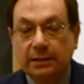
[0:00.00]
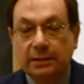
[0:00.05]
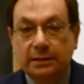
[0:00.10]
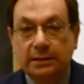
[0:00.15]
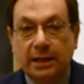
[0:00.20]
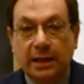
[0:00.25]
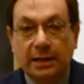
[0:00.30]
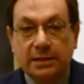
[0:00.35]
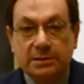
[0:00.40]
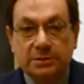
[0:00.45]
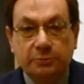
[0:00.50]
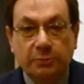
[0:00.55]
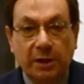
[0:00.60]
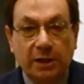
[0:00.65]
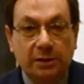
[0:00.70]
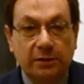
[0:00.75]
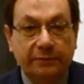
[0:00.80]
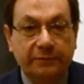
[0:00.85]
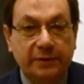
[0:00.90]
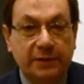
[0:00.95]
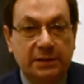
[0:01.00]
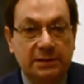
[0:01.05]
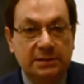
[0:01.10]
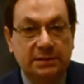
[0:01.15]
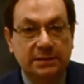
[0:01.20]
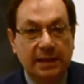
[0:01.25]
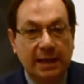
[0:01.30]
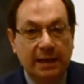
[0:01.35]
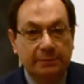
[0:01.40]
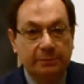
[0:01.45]
does one of these
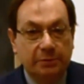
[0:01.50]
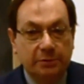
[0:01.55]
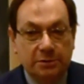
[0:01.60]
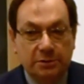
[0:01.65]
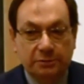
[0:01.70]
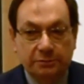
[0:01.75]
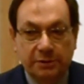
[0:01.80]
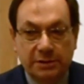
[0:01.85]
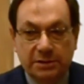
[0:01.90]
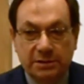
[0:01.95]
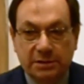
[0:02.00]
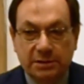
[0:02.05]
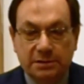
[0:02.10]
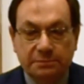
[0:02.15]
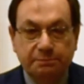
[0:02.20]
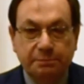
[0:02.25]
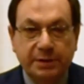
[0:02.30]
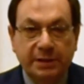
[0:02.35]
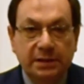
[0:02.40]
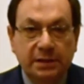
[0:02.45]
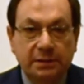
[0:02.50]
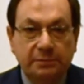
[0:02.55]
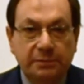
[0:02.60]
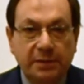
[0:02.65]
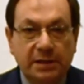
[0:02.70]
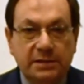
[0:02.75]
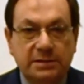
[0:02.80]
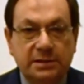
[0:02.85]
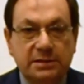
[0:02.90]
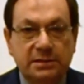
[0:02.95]
tables, which is pretty
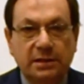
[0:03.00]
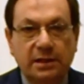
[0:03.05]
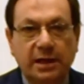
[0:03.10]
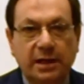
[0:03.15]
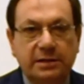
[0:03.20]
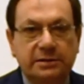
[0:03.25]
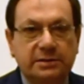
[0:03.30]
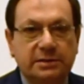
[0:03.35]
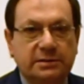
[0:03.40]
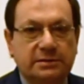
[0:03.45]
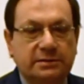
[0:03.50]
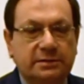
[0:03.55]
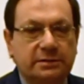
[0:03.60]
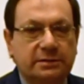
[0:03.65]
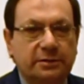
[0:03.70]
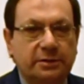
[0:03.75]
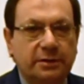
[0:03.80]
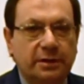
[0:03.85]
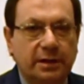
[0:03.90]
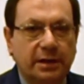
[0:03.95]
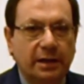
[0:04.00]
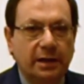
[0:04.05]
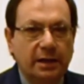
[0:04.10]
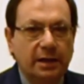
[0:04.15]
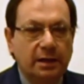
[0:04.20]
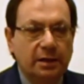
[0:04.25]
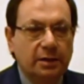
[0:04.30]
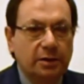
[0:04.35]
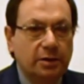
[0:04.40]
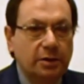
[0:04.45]
much as large as the door,
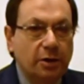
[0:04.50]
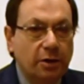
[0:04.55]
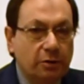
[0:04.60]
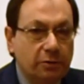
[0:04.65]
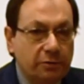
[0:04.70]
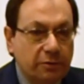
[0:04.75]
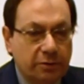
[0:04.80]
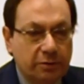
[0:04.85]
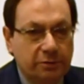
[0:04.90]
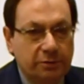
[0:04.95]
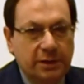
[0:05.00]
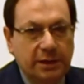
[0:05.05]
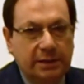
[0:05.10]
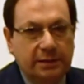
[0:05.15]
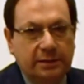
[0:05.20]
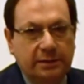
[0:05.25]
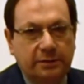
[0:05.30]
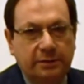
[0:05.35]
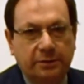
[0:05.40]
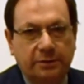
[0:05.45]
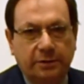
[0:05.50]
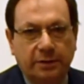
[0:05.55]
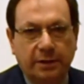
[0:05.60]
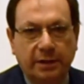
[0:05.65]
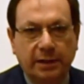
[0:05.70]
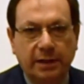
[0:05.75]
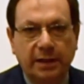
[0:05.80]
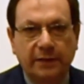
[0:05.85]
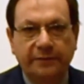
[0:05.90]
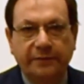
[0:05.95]
go through that door?
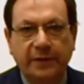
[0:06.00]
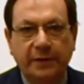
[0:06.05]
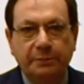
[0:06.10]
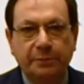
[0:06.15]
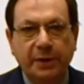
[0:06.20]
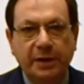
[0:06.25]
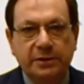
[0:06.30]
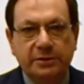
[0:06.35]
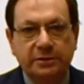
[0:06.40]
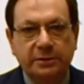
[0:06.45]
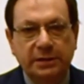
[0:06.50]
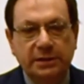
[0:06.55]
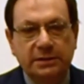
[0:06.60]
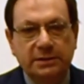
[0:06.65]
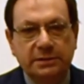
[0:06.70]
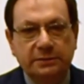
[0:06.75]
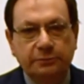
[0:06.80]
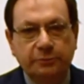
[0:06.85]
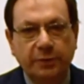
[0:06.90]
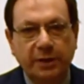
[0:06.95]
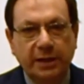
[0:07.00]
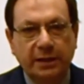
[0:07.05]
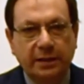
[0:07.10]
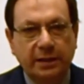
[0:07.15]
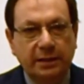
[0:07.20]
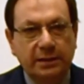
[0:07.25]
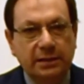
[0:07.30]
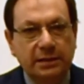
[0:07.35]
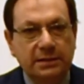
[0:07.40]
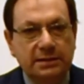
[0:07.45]
If I measure its width
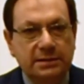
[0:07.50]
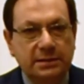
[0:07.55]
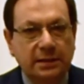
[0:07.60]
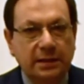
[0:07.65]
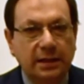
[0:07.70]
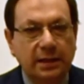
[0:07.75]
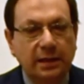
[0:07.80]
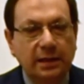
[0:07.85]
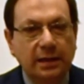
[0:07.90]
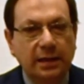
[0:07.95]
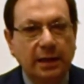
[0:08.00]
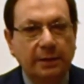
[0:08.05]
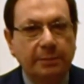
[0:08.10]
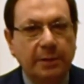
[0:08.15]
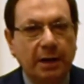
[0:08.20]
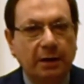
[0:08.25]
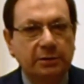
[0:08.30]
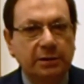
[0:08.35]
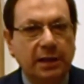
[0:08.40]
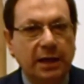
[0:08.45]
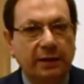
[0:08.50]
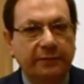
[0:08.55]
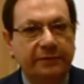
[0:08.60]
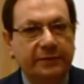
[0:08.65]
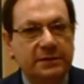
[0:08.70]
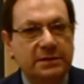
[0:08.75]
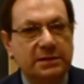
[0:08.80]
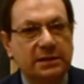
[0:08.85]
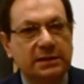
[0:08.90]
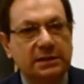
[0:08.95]
and it's about half
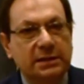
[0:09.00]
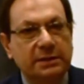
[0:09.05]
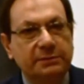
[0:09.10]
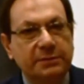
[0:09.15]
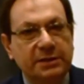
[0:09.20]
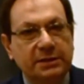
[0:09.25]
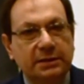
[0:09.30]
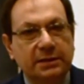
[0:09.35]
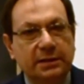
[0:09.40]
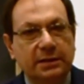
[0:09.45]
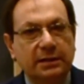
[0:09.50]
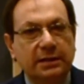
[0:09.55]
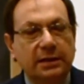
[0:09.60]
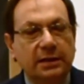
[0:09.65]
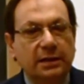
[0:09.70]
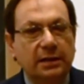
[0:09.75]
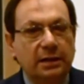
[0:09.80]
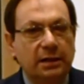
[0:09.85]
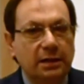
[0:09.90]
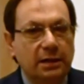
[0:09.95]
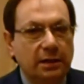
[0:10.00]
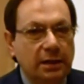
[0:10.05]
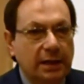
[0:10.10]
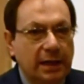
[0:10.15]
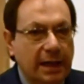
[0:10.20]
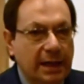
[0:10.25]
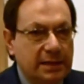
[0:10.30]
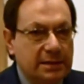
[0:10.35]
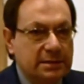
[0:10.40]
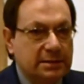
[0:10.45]
a centimeter
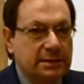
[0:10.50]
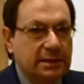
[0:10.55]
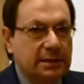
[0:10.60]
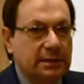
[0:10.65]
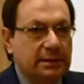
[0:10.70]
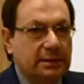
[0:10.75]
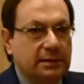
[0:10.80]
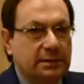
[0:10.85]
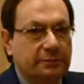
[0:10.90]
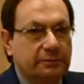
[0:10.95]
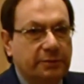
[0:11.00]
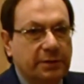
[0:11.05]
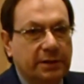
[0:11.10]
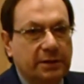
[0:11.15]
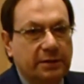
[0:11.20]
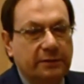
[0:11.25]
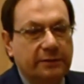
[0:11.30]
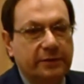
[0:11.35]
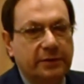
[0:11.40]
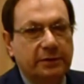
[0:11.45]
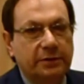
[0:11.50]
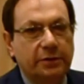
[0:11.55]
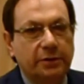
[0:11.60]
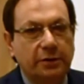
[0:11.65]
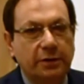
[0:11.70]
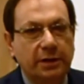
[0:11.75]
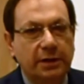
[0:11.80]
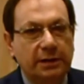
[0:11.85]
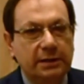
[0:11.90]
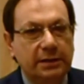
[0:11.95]
less than the width of the
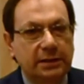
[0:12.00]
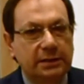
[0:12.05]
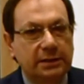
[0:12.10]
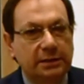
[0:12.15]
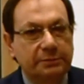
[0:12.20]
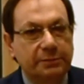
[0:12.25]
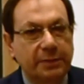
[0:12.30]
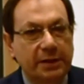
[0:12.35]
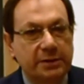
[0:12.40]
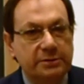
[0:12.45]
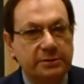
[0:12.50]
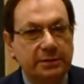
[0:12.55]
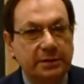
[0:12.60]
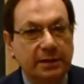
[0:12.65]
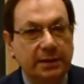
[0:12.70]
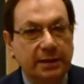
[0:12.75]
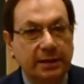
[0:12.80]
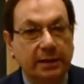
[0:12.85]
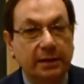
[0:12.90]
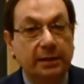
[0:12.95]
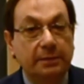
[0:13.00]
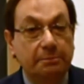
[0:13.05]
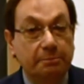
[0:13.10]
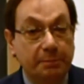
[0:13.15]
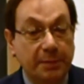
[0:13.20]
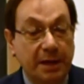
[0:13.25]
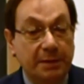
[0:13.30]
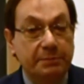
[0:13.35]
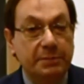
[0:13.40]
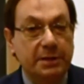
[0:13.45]
door that I measured there,
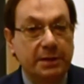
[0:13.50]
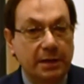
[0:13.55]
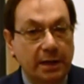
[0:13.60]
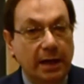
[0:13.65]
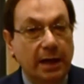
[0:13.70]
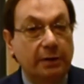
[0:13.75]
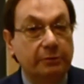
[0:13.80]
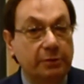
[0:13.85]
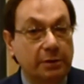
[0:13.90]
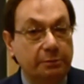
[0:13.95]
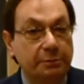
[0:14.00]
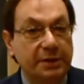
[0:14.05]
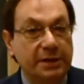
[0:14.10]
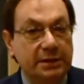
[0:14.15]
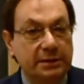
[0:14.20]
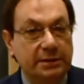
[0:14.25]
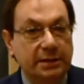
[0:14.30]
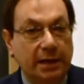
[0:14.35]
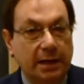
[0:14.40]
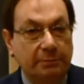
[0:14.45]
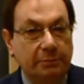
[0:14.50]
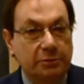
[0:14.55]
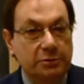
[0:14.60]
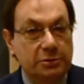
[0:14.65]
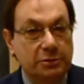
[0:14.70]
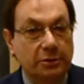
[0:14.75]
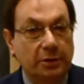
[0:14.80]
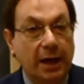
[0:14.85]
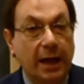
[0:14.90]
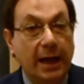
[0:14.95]
maybe I will be in trouble.
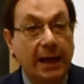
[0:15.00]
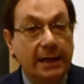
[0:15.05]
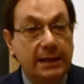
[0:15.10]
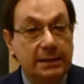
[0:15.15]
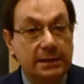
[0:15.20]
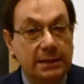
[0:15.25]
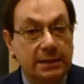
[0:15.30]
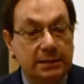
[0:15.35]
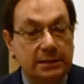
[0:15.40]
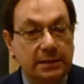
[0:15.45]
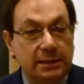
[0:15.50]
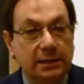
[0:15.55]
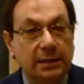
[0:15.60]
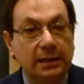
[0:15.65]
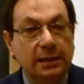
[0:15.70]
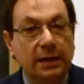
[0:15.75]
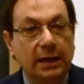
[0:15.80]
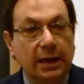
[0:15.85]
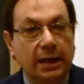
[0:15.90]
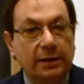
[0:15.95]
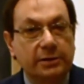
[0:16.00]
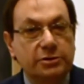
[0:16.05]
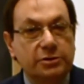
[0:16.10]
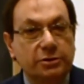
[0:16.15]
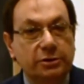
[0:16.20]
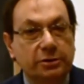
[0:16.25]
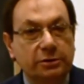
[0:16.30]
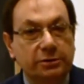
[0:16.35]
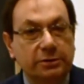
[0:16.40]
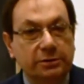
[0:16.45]
So I need
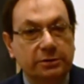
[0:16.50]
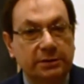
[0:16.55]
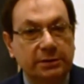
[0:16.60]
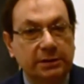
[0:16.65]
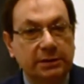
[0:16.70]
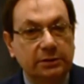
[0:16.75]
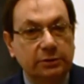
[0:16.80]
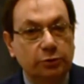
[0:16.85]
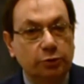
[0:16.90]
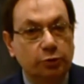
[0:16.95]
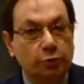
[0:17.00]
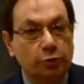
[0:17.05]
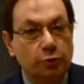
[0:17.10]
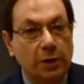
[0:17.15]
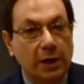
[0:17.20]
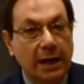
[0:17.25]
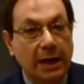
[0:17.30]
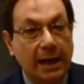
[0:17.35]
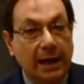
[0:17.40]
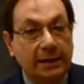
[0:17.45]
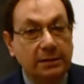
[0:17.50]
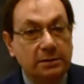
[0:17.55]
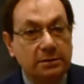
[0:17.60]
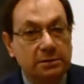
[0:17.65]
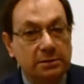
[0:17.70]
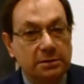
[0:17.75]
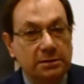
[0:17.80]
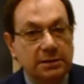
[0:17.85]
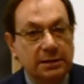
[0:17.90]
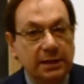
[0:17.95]
uncertainty to
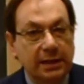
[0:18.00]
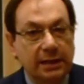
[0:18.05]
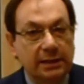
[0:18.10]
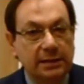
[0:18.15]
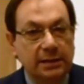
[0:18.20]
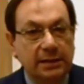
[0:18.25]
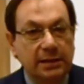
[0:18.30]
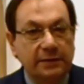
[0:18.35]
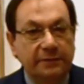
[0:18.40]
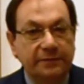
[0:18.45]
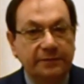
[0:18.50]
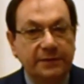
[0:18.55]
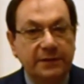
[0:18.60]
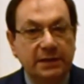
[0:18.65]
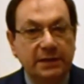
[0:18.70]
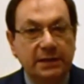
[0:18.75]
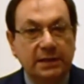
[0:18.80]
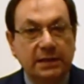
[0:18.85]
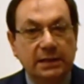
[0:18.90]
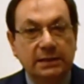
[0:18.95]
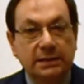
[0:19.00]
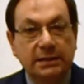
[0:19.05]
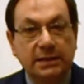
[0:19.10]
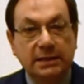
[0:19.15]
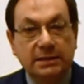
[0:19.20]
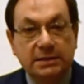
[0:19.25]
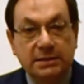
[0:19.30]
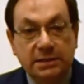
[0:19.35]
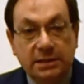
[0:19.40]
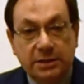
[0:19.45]
understand if the
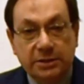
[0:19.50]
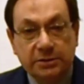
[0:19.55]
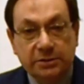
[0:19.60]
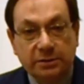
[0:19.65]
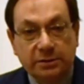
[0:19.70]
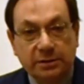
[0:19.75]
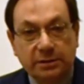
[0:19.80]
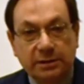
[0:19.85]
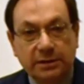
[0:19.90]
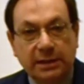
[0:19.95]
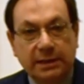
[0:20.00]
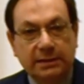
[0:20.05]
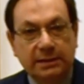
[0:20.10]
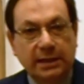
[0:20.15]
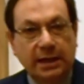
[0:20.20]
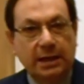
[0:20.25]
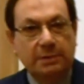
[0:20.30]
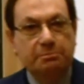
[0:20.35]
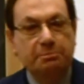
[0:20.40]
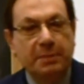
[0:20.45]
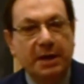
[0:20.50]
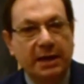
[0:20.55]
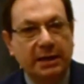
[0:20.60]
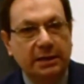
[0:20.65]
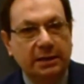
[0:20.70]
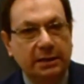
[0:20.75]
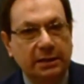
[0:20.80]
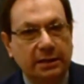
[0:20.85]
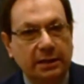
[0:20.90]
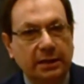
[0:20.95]
decision that I'm
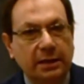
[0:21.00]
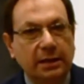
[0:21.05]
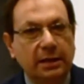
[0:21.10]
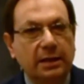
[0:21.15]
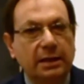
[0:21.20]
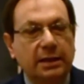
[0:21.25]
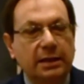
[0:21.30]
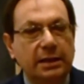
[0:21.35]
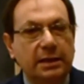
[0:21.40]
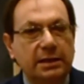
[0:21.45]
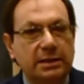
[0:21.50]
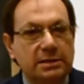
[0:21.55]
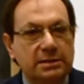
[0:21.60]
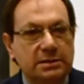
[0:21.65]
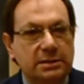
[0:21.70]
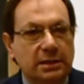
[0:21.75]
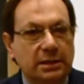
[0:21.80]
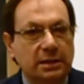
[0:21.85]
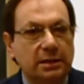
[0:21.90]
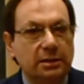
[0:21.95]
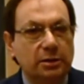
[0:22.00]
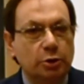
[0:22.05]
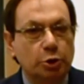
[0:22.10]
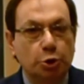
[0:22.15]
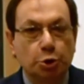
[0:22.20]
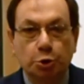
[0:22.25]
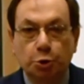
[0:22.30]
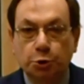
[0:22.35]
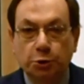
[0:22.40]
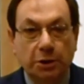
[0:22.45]
making is
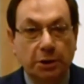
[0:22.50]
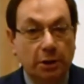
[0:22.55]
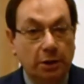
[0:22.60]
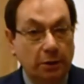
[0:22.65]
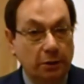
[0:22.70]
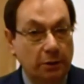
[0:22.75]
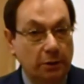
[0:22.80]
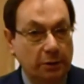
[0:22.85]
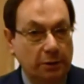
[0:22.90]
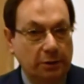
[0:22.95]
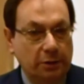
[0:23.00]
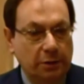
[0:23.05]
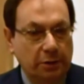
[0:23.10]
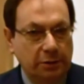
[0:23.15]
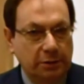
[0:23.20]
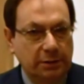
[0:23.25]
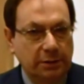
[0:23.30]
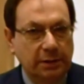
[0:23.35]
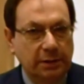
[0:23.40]
good or not.